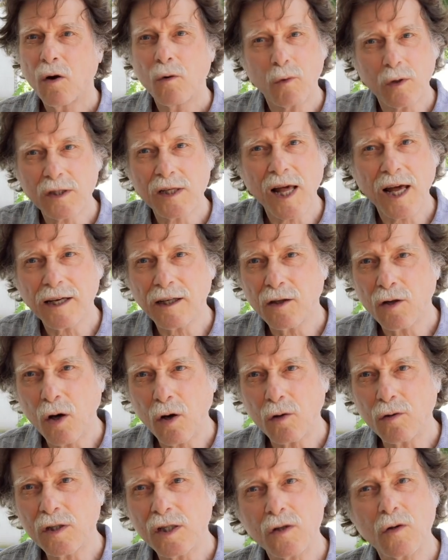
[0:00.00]
Was that a
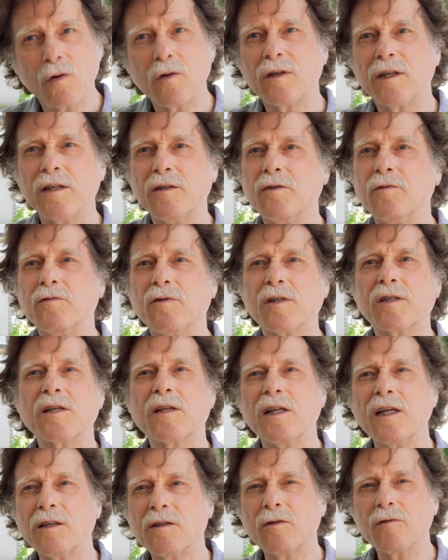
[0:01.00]
ghost, or did you
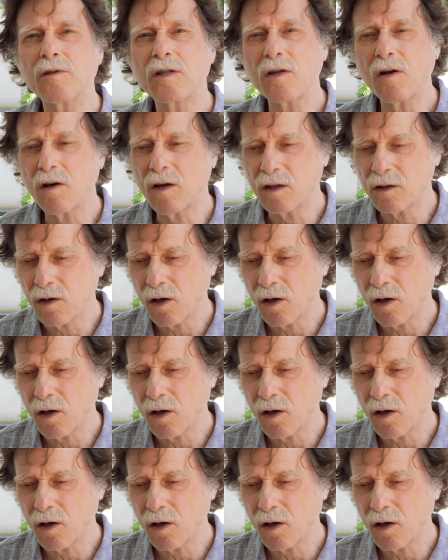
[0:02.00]
just think you saw a